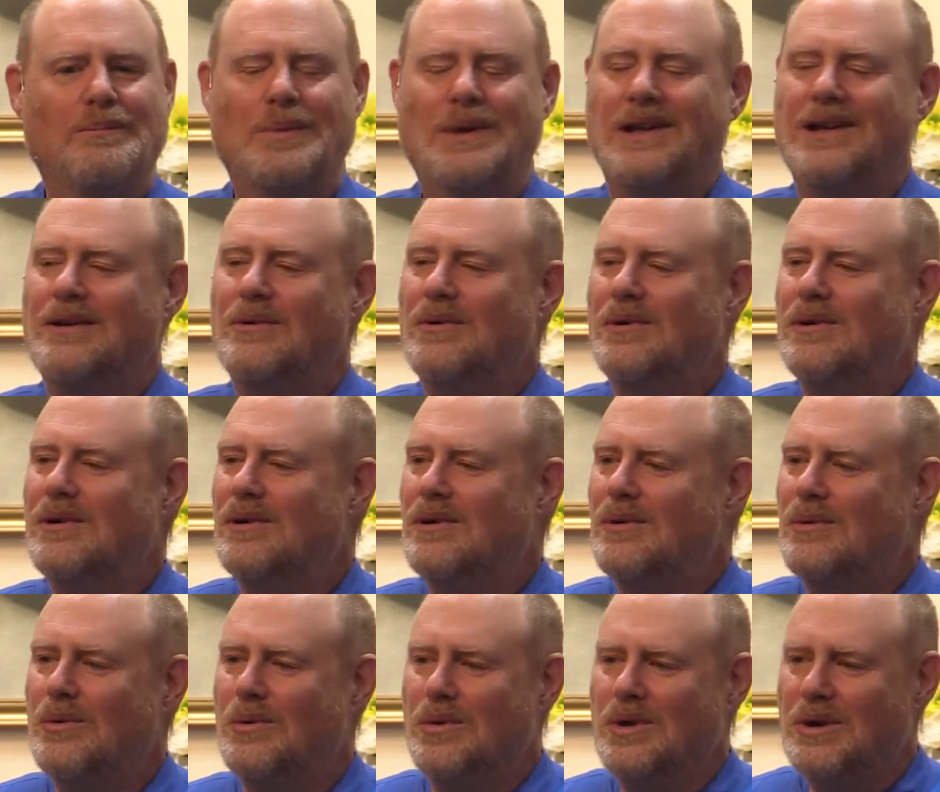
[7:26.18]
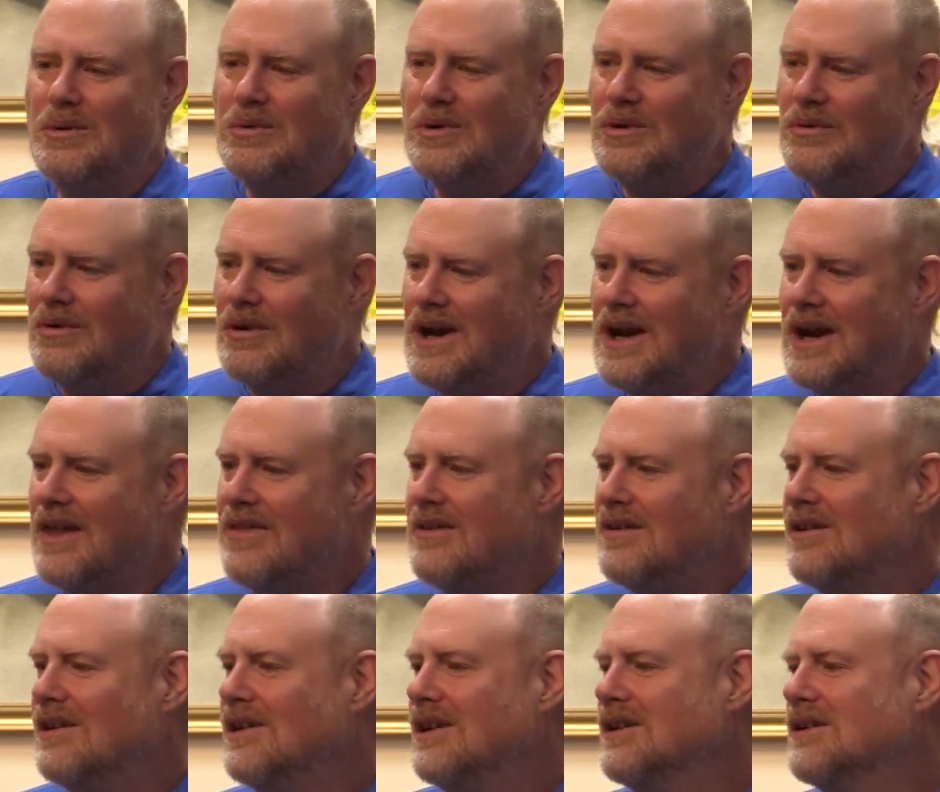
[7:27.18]
But we would
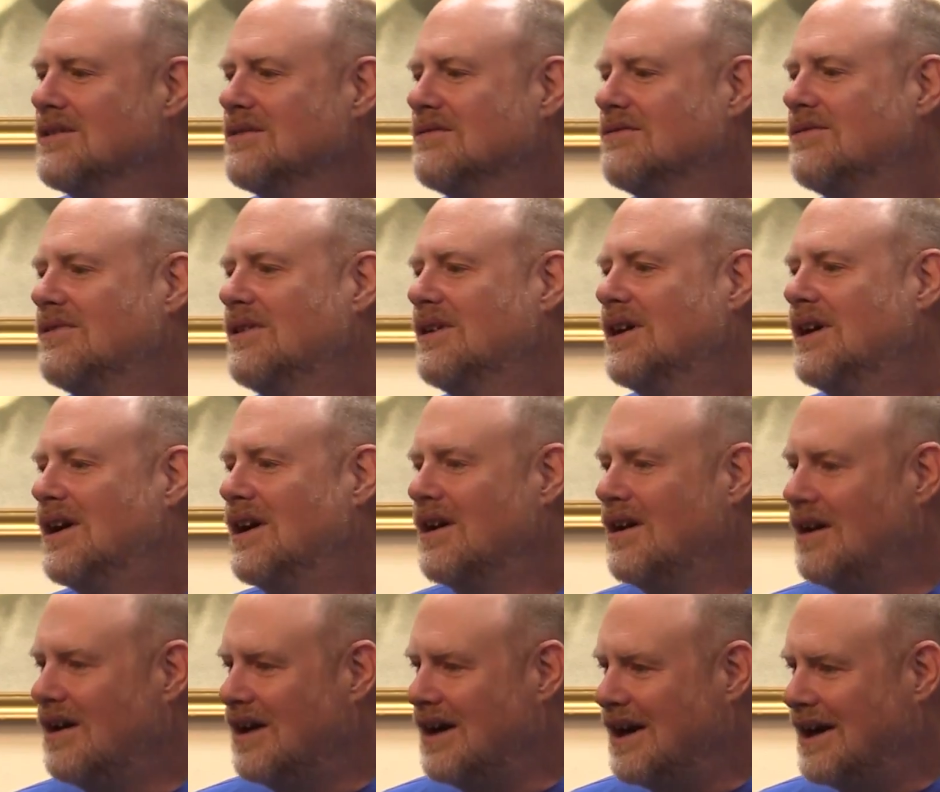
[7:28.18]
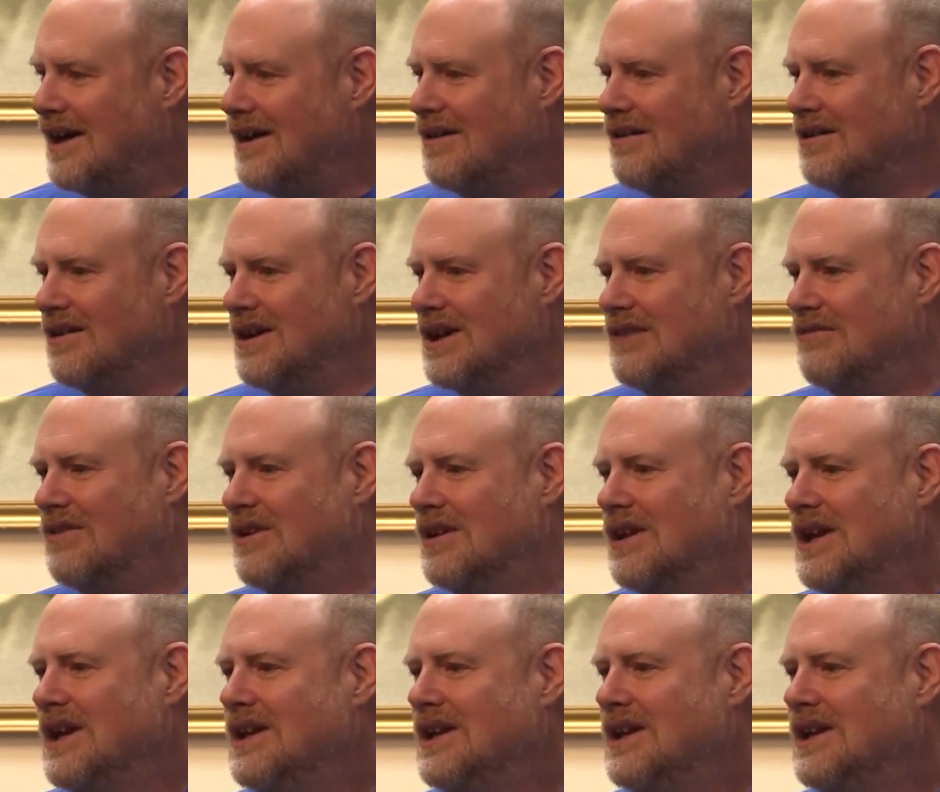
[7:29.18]
rather live on a higher level.